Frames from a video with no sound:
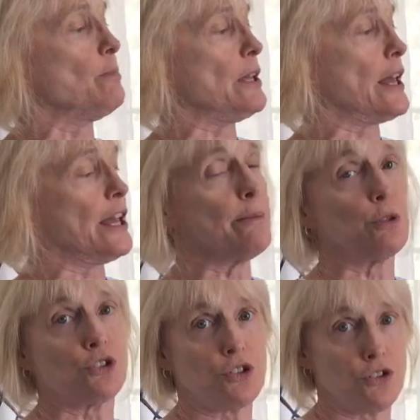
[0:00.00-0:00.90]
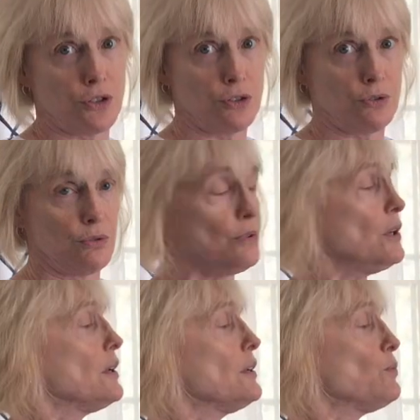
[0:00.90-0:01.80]
be able to do
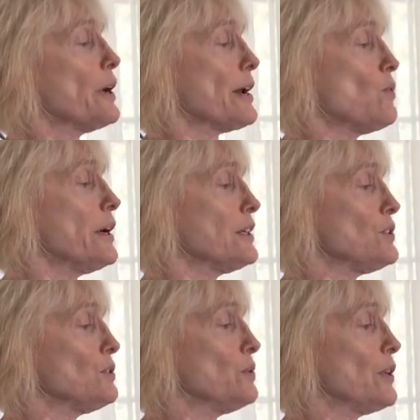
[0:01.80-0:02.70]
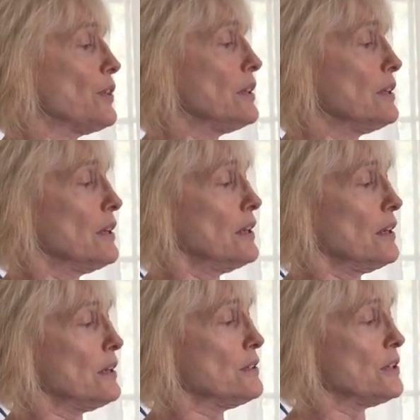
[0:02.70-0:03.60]
what I want to do with it
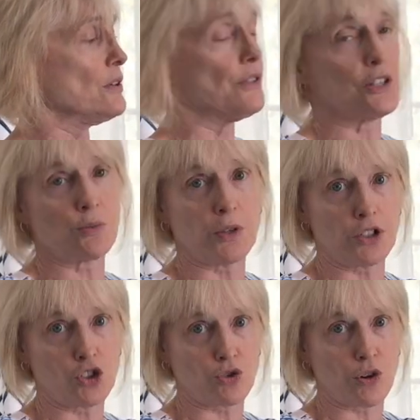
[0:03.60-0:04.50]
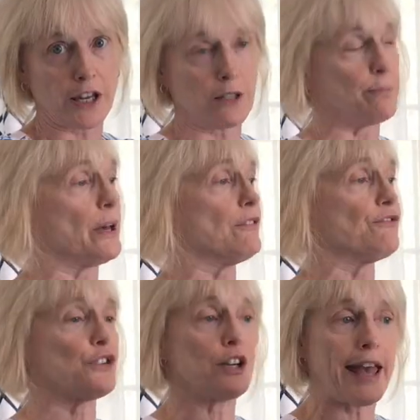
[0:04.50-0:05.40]
until this one is straight.
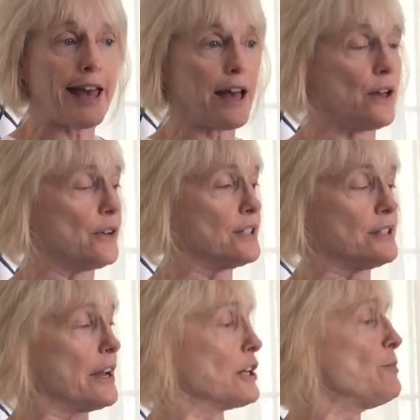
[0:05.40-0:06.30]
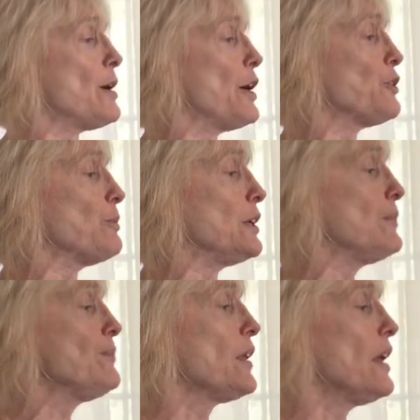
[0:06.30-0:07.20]
But for now, it's not going to bother
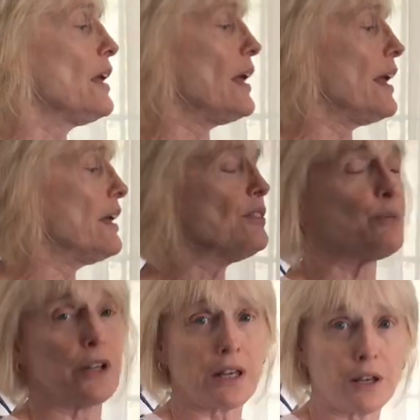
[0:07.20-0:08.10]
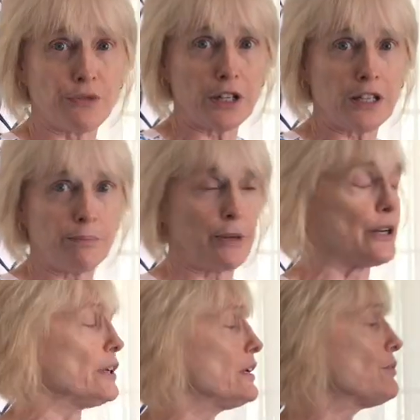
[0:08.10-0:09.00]
me. And the recovery
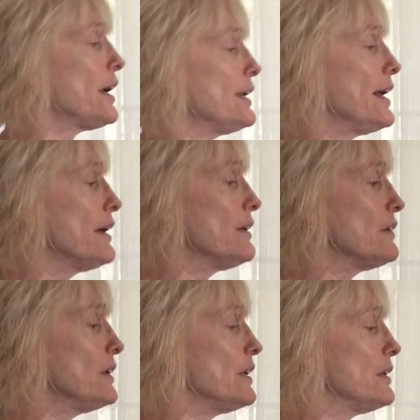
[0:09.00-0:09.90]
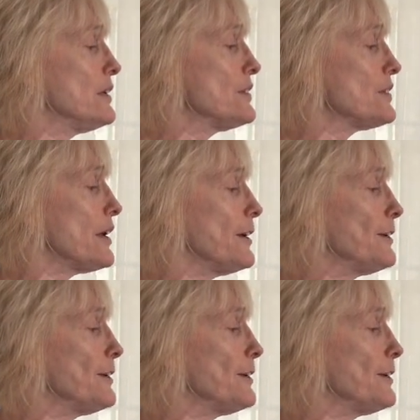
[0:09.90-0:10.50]
period right now is,